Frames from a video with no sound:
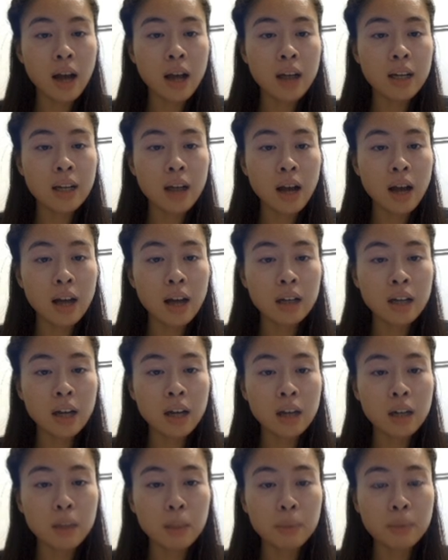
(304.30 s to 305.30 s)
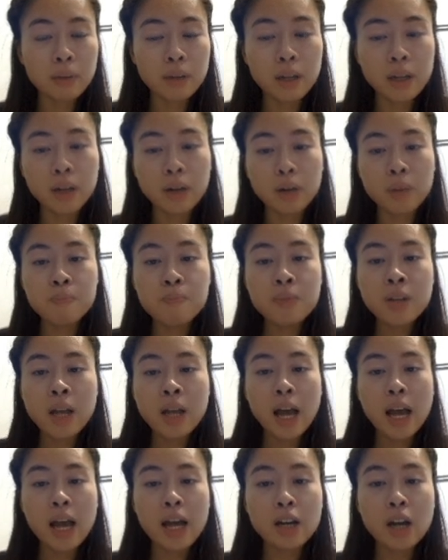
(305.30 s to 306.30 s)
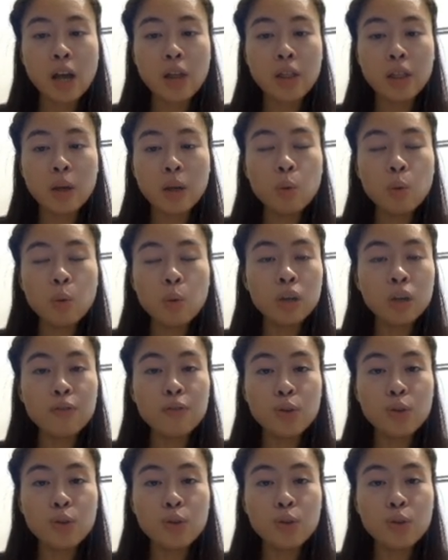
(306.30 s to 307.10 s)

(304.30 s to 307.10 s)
eye icon up here and they will